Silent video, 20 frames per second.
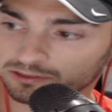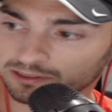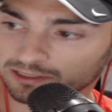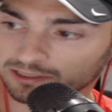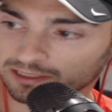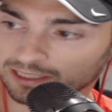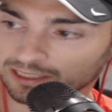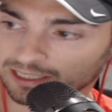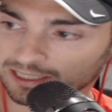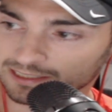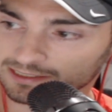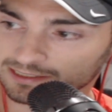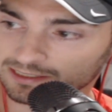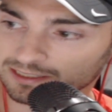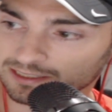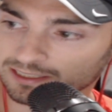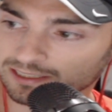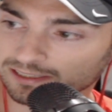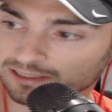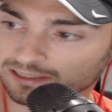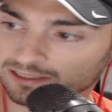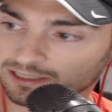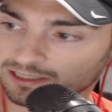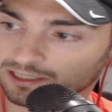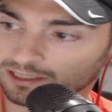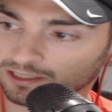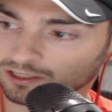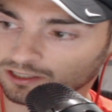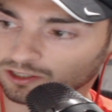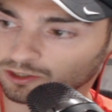and it has these
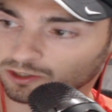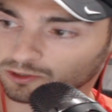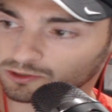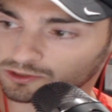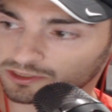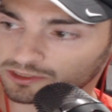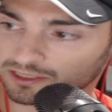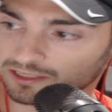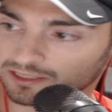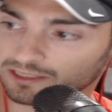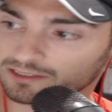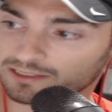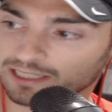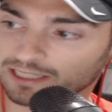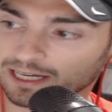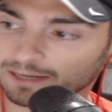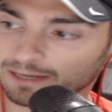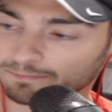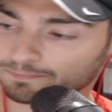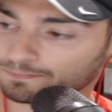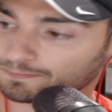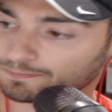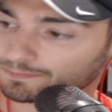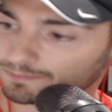holes at the top,